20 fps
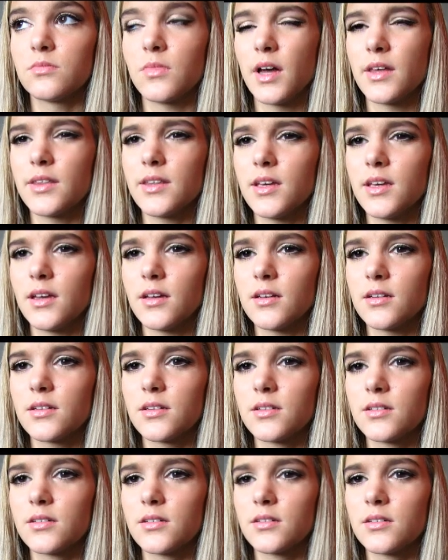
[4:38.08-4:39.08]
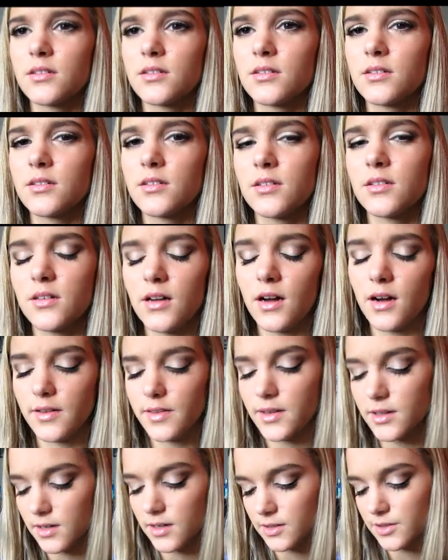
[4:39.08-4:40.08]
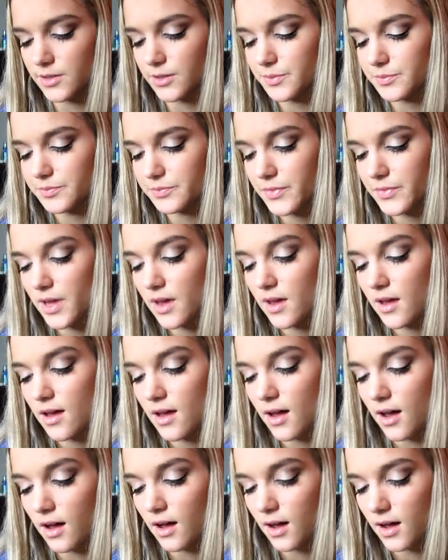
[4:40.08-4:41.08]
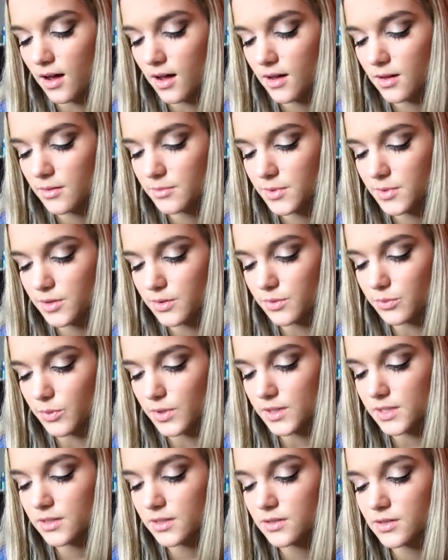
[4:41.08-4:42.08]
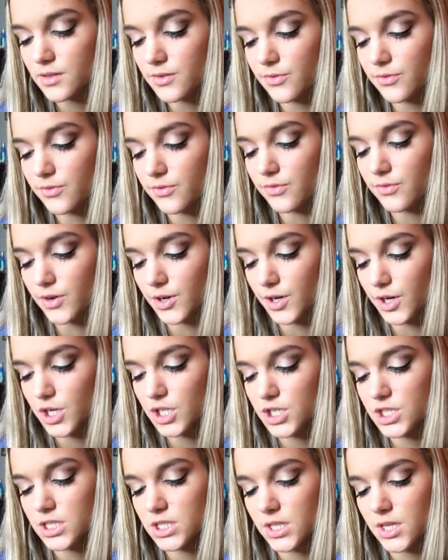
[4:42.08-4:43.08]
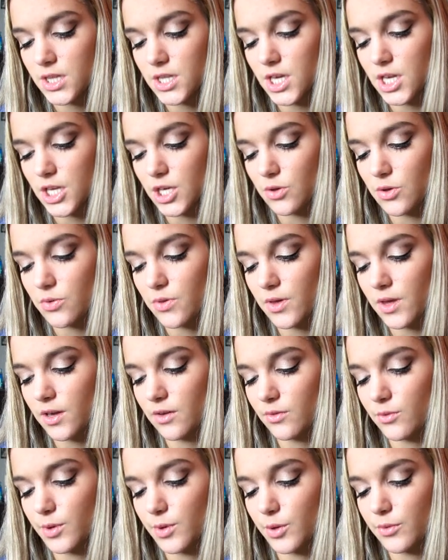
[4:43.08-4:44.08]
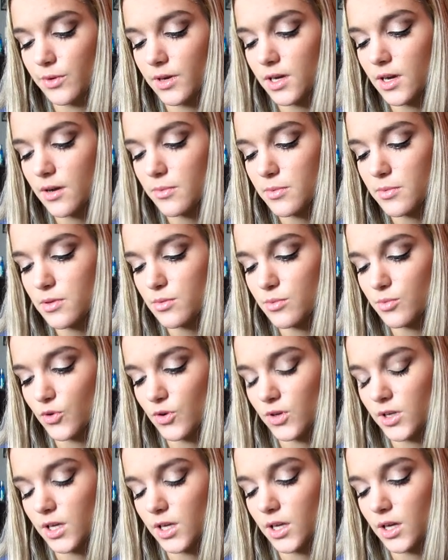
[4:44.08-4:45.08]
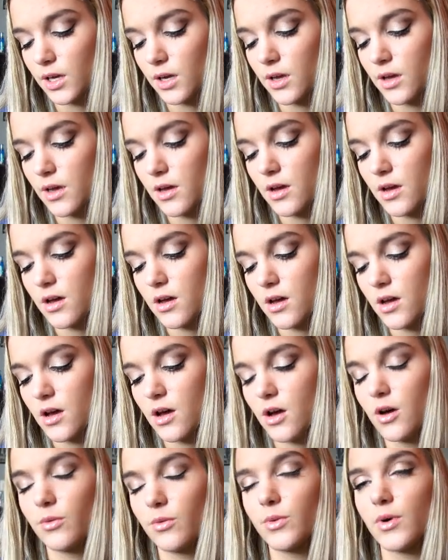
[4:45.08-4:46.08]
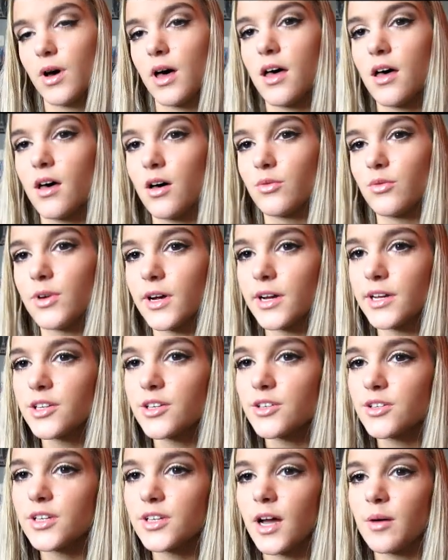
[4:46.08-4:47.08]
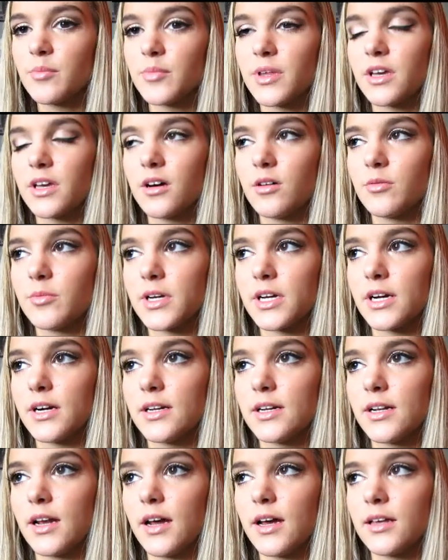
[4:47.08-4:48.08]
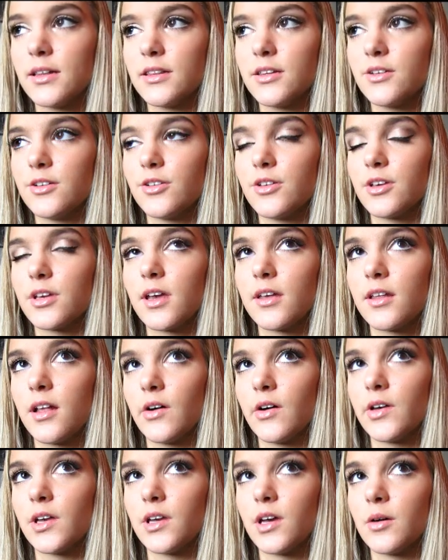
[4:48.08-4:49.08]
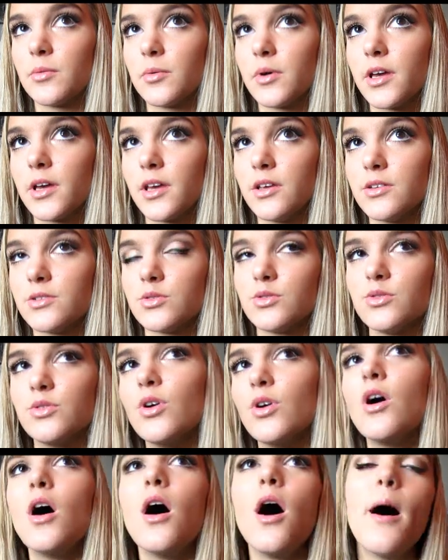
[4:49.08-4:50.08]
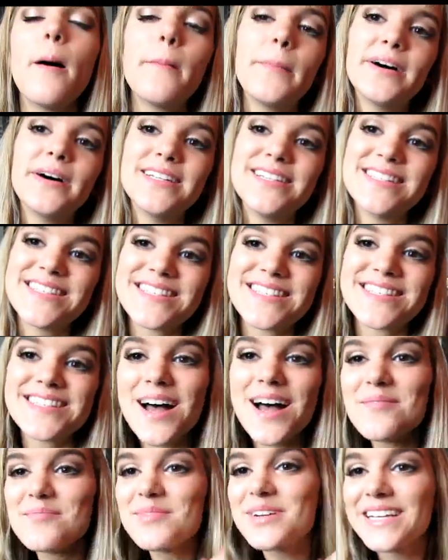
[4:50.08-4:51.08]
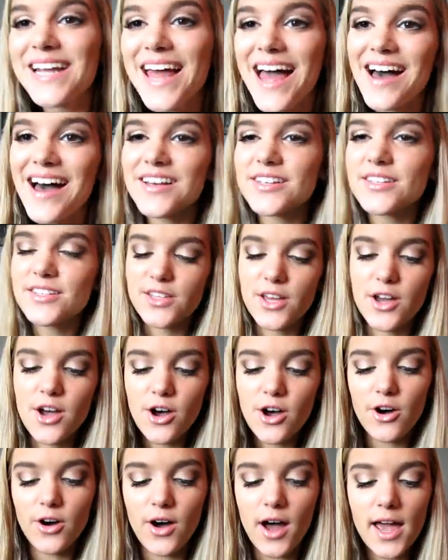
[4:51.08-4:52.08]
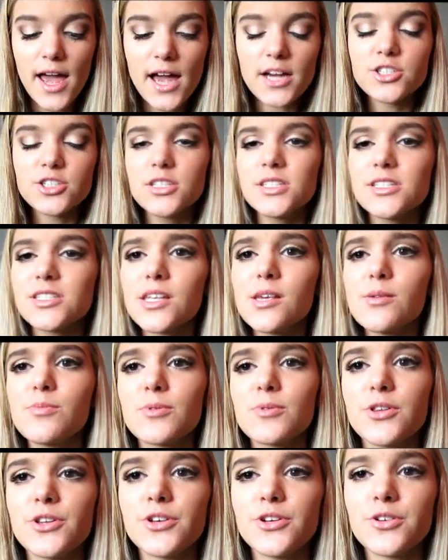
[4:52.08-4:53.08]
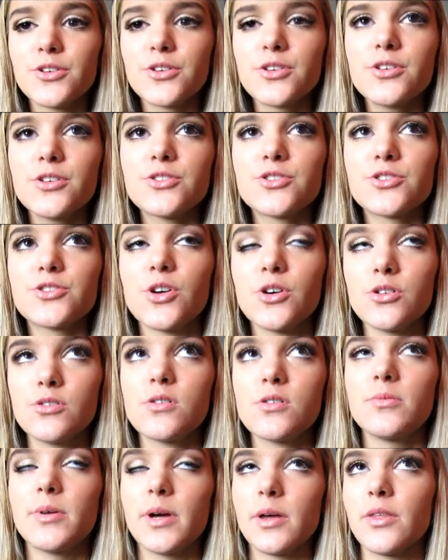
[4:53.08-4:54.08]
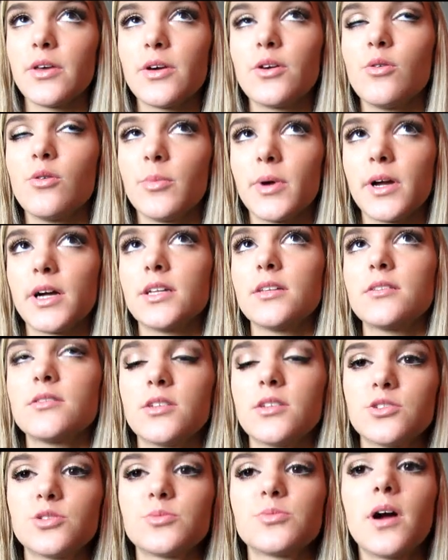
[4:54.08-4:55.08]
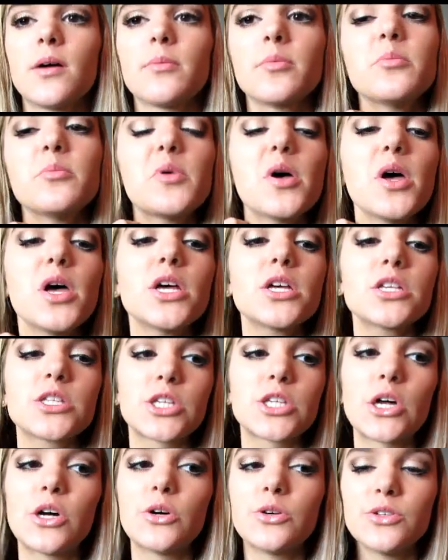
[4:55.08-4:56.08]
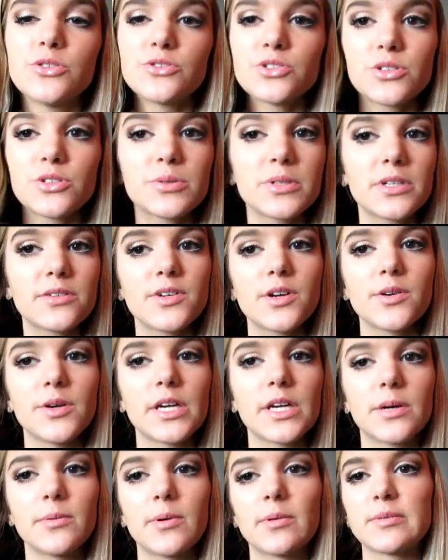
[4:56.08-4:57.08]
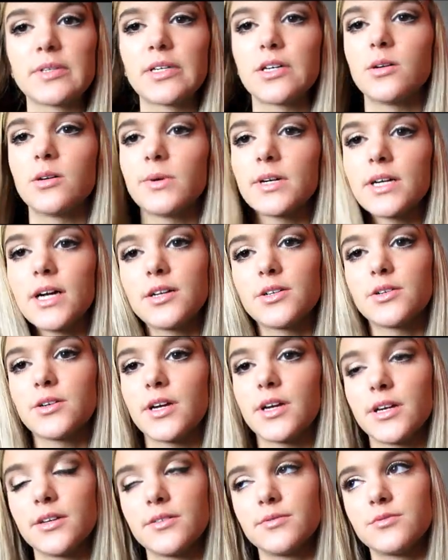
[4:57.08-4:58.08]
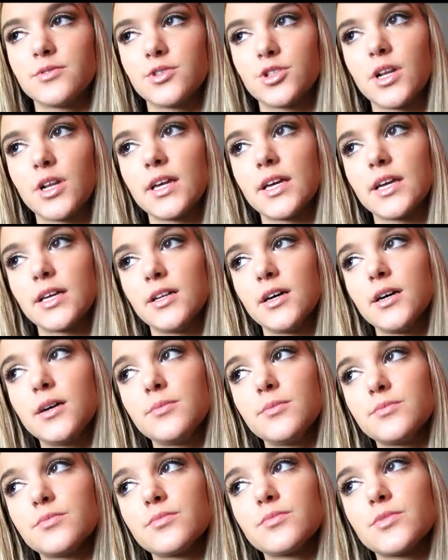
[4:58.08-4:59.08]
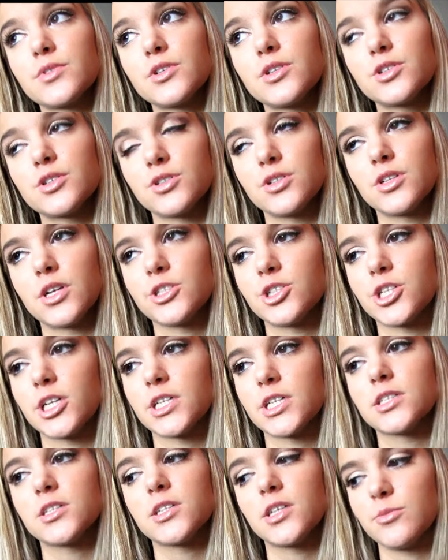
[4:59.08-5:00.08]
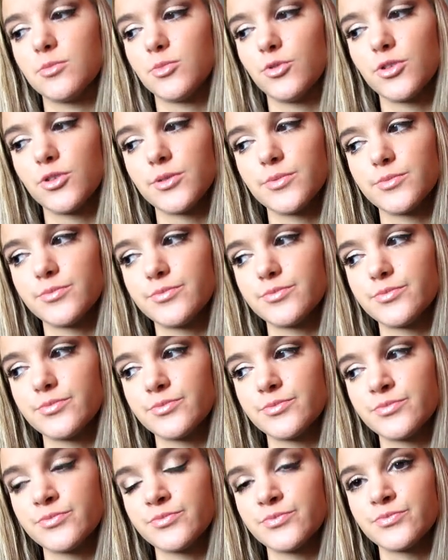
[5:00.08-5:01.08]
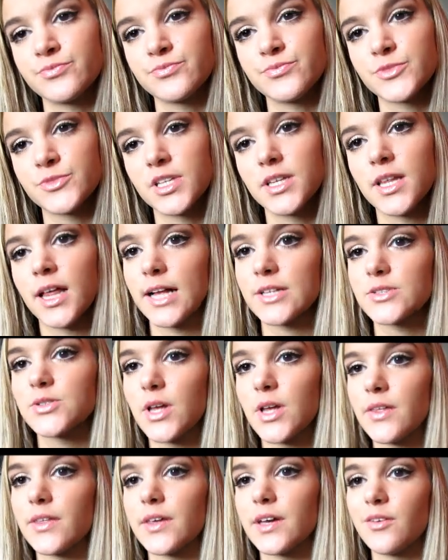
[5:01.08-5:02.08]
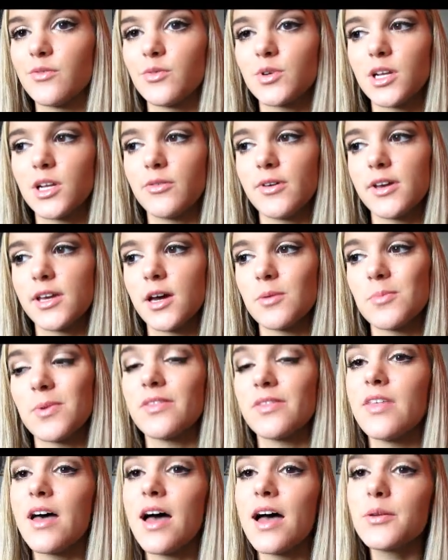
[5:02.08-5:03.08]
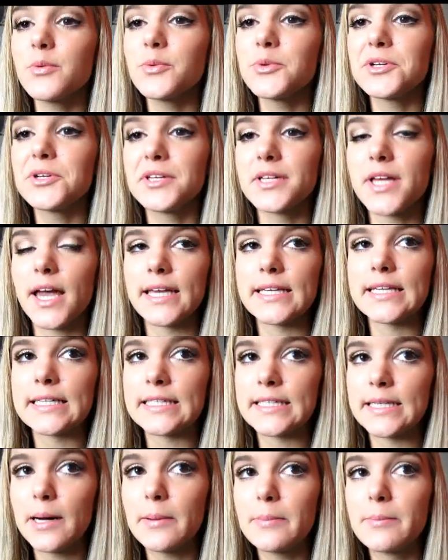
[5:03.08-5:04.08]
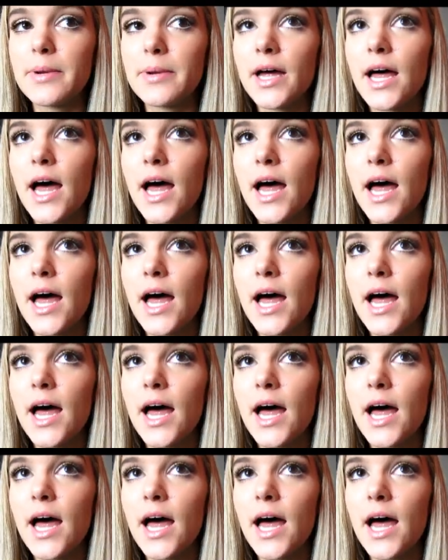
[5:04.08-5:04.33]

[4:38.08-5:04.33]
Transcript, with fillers: I think. I think I do. Um, what is the first thing you think of when you wake up in the morning? Well, regularly I'm like, oh my god, I literally cannot wake up, I hate school. But it's summer now, so I actually sleep literally so bad, like, oh my god, it's such a problem. So usually whenever I wake up, I'm like, oh my god, okay, should I get up or should I try to sleep more? That's what I think of when I wake up. And then when I get up,